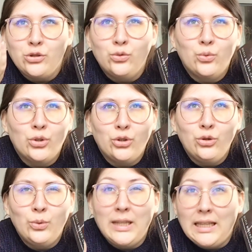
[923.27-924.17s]

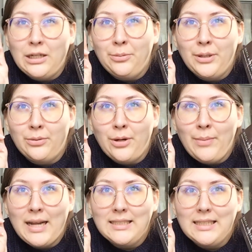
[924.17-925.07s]
world with a little bit of
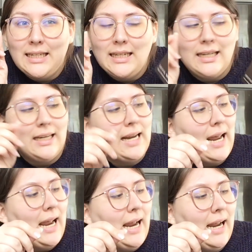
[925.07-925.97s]
romance in it,
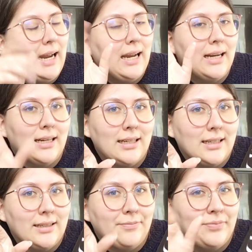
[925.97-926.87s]
and
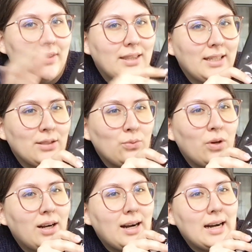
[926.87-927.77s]
this
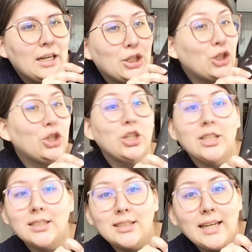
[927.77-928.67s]
one
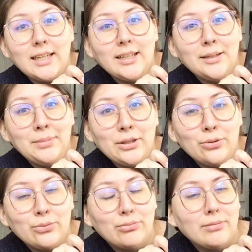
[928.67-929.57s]
looks like it could be
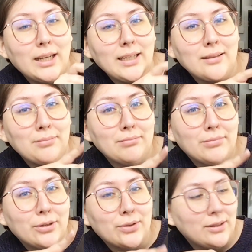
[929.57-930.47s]
like
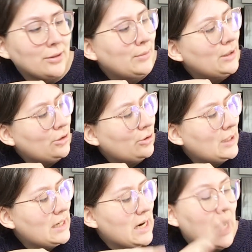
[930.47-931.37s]
thriller
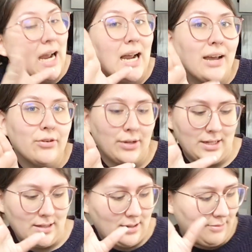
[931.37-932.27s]
mystery. I have no
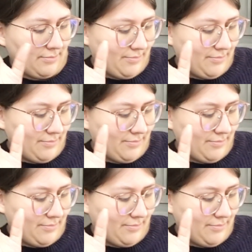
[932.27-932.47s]
idea though.